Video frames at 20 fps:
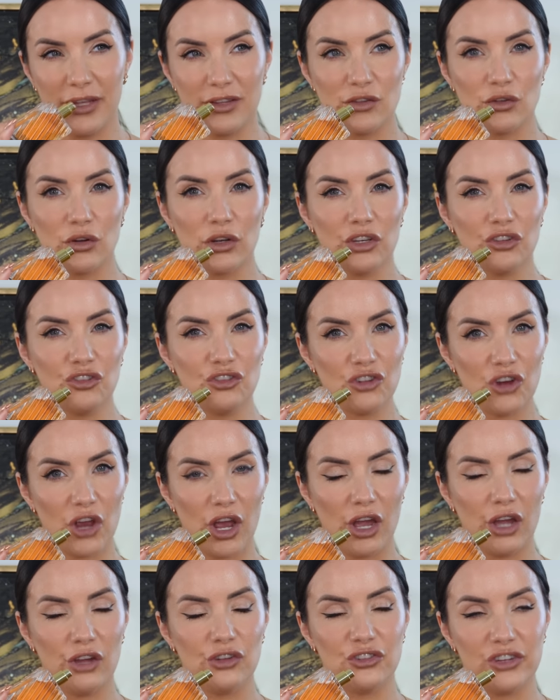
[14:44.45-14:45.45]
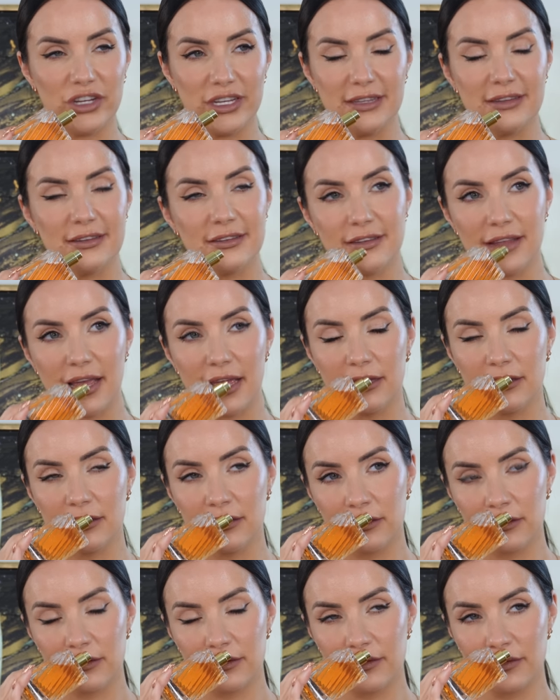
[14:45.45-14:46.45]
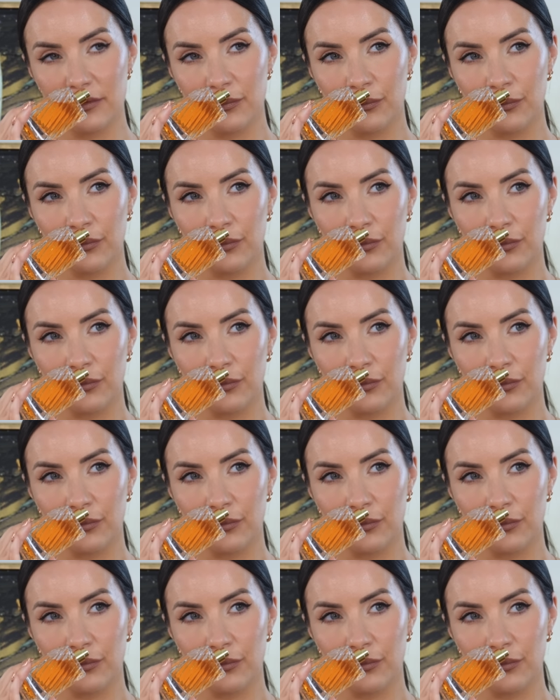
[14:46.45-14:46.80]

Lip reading: It's not a church incense.